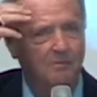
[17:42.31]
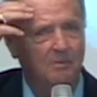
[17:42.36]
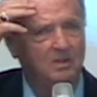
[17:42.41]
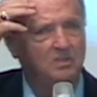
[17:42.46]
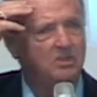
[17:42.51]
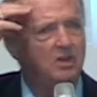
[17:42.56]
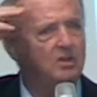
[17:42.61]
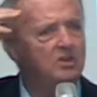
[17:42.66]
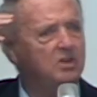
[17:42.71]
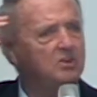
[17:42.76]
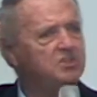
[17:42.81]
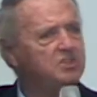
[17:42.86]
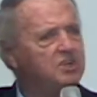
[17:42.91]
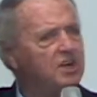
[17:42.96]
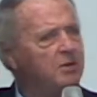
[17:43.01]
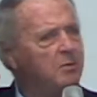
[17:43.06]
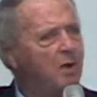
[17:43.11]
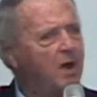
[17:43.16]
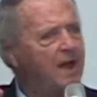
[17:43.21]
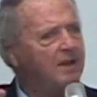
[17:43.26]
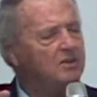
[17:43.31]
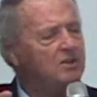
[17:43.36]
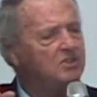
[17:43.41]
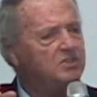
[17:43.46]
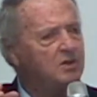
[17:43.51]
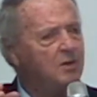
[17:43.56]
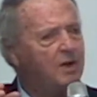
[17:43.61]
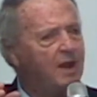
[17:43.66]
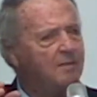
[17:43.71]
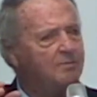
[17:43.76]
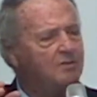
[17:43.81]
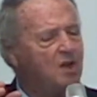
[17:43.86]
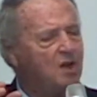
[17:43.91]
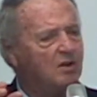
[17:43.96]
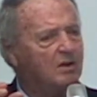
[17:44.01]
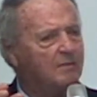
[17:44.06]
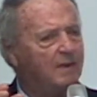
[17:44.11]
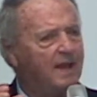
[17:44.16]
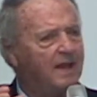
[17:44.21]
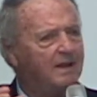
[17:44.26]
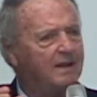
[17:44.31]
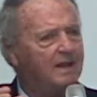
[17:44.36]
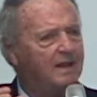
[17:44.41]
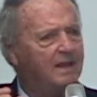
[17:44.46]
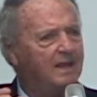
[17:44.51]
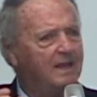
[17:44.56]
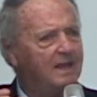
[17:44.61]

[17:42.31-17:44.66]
But you see what I'm talking about?